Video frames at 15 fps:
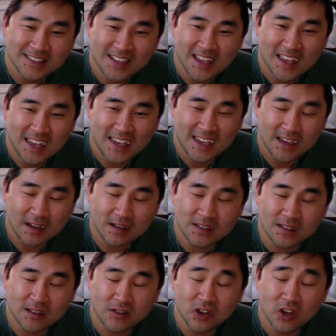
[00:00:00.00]
He
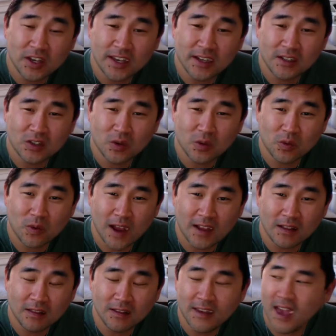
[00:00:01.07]
is looking
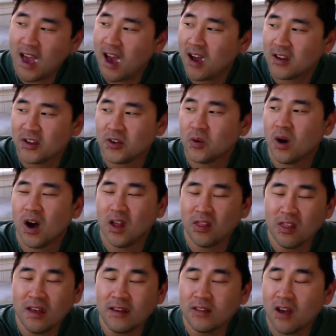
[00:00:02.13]
directly at you,
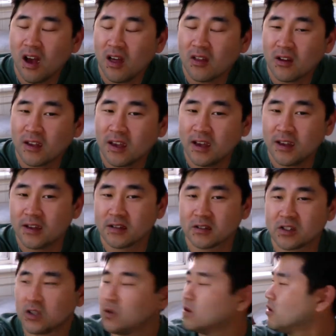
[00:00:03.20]
unlike the other
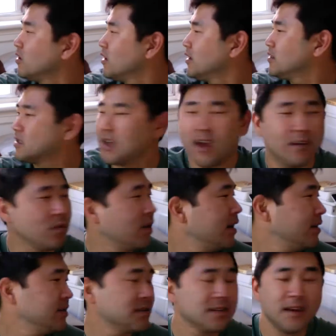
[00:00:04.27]
kings who are looking
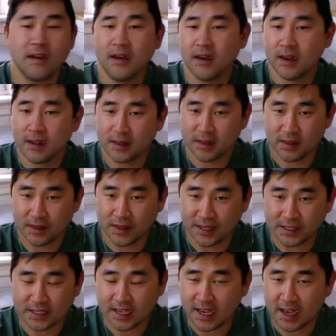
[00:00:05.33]
sideways.
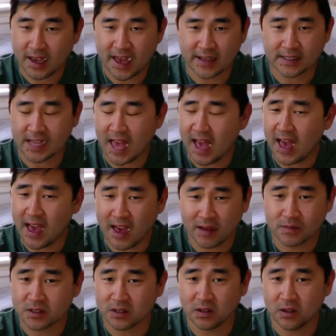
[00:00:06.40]
This king has
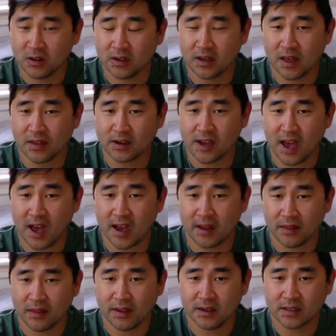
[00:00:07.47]
absolutely nothing to
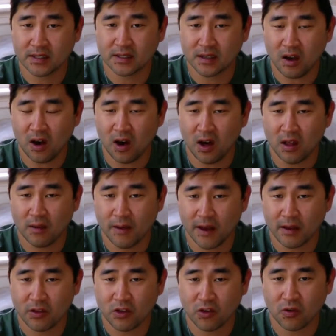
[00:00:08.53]
hide. This is all
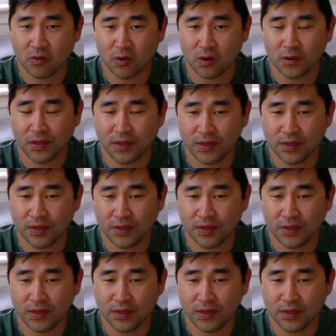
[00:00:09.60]
about truth.